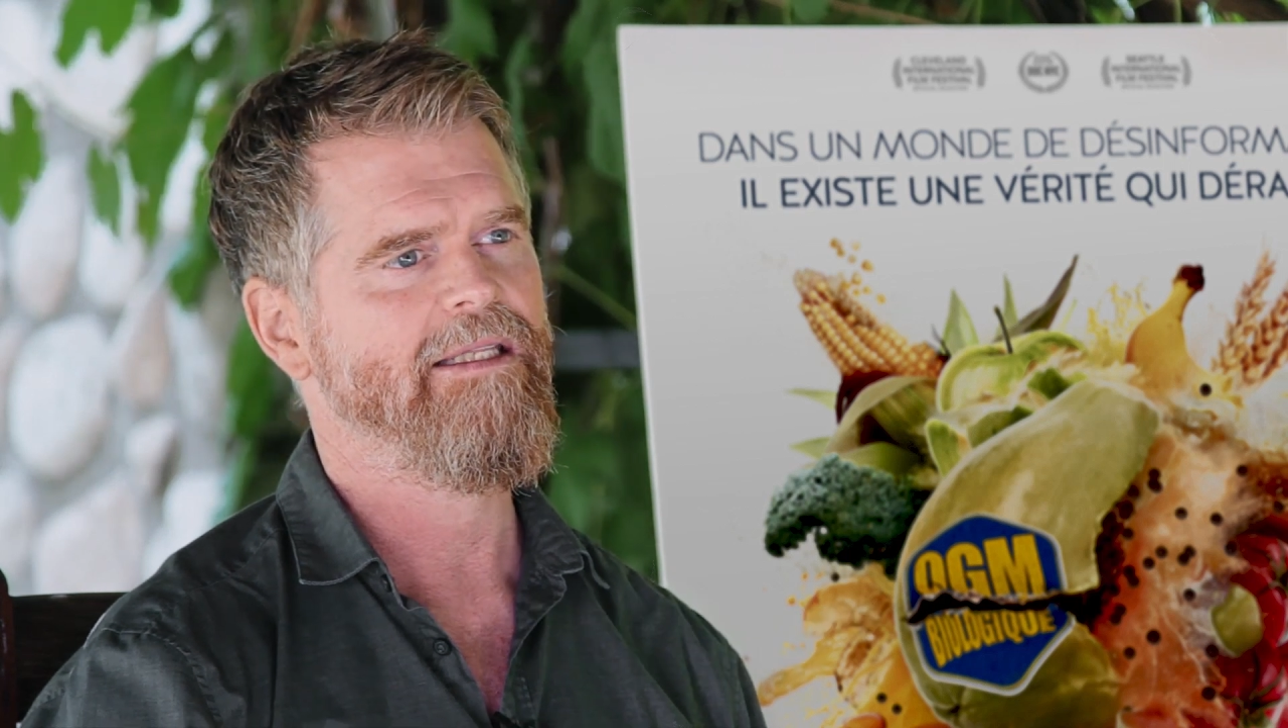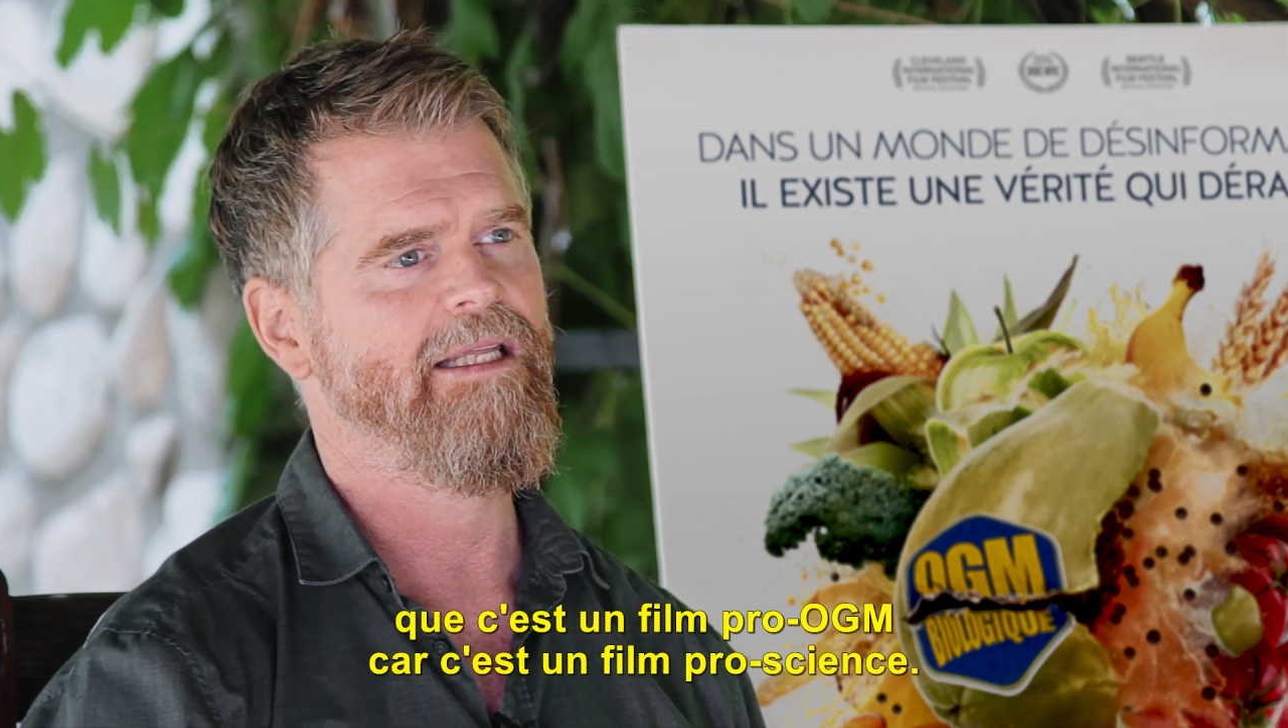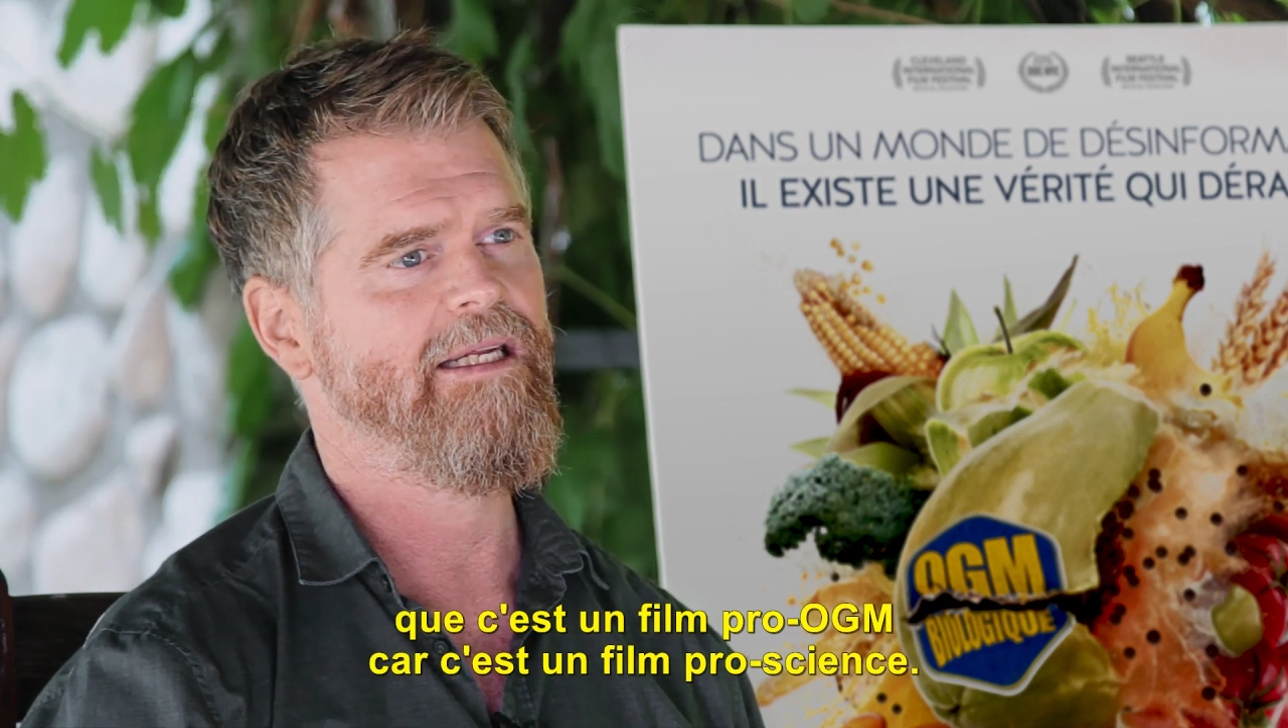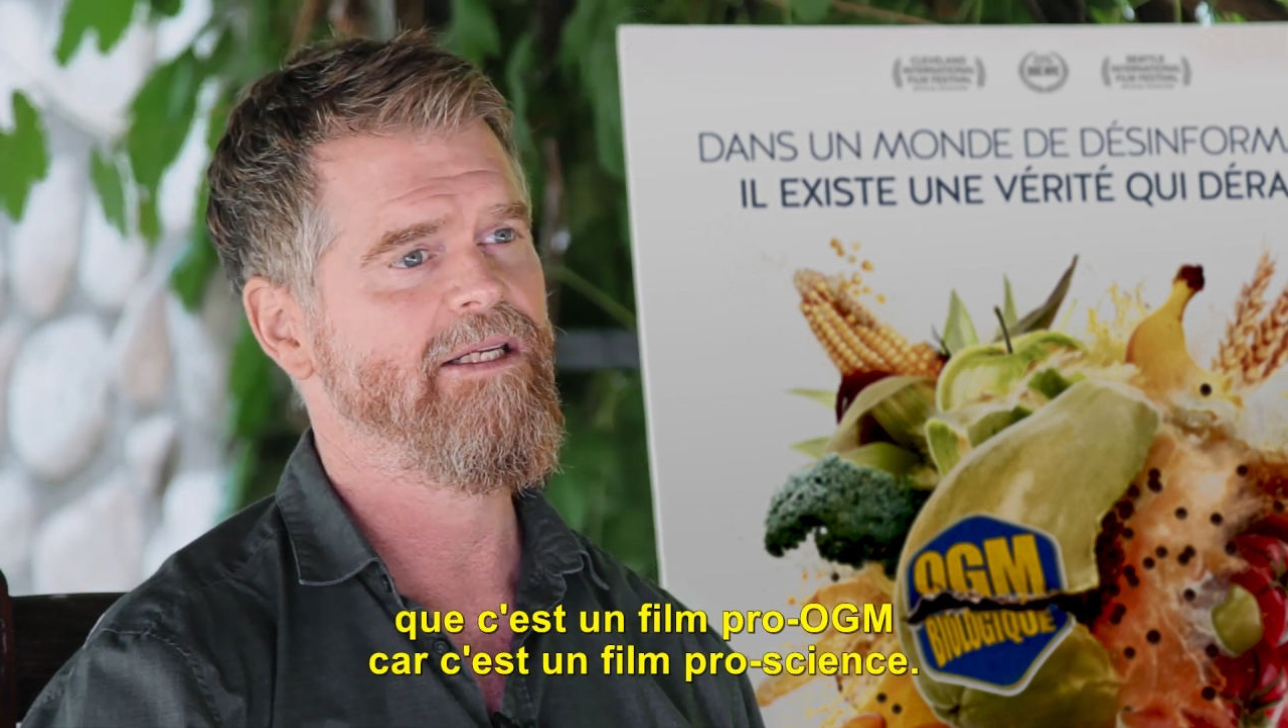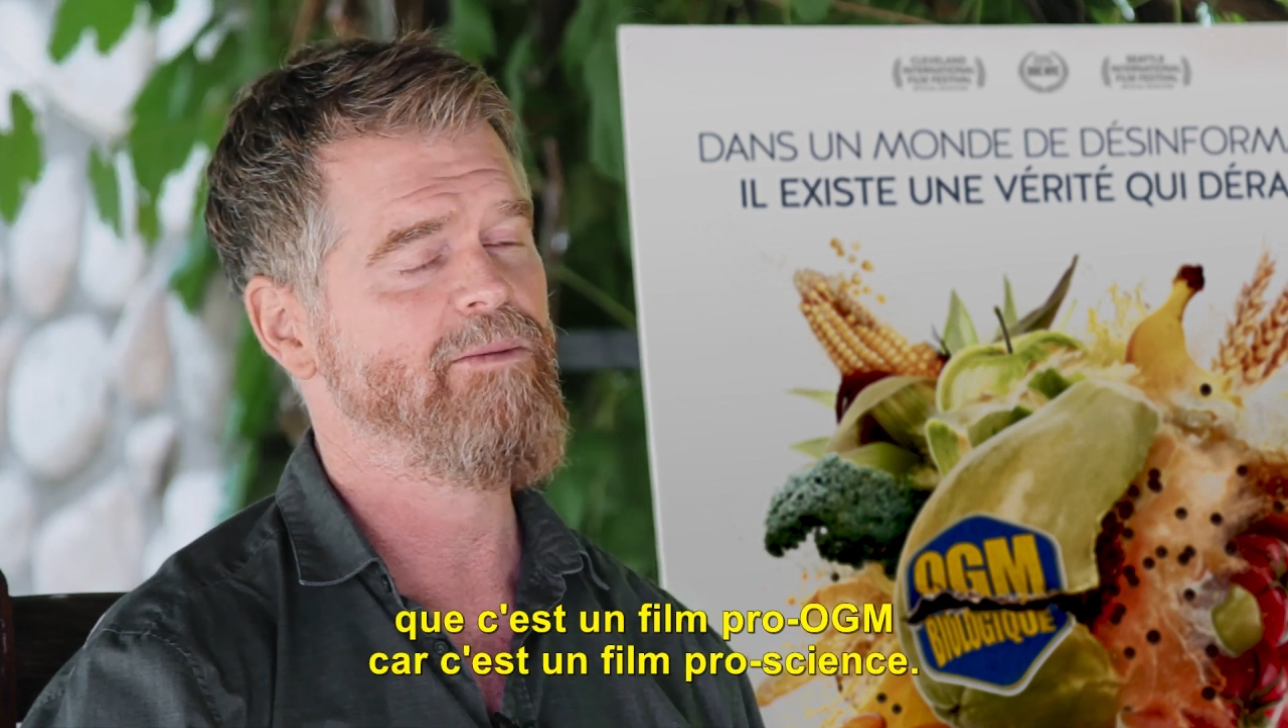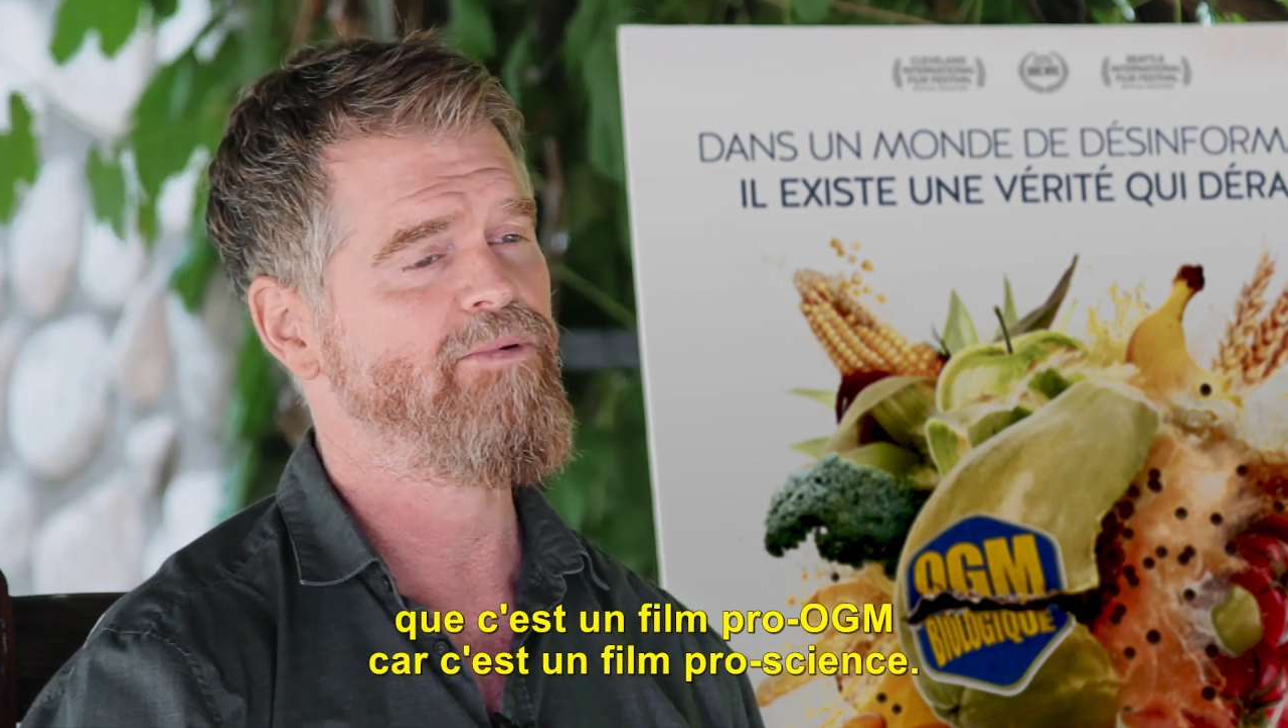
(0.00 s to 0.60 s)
that it is a